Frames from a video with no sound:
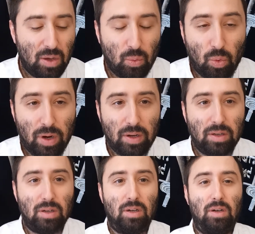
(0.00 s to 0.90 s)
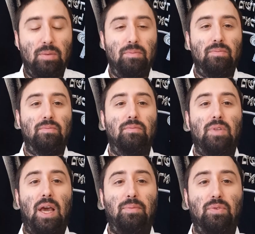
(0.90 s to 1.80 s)
what
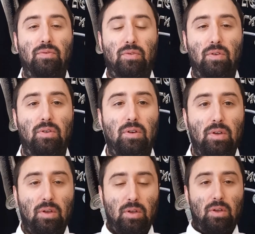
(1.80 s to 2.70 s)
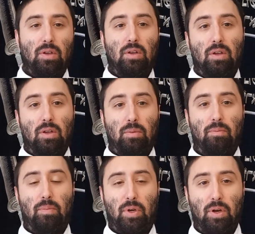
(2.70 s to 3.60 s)
types of
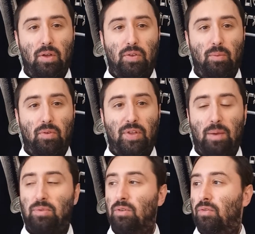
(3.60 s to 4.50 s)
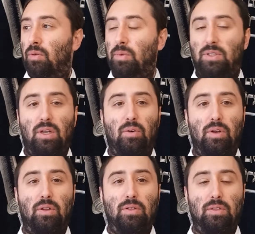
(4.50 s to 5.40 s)
begotten, what types of
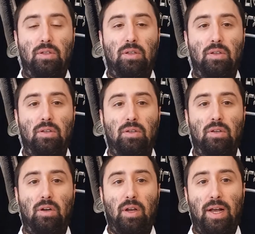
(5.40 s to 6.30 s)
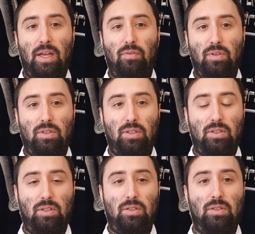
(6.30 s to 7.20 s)
materials are chayav and
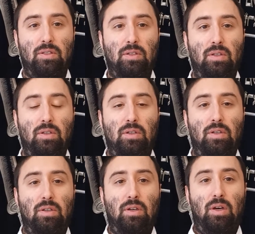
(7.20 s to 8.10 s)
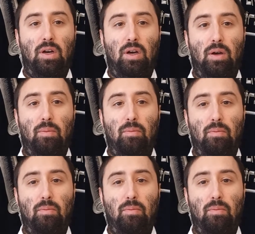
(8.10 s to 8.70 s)
tzitzis, are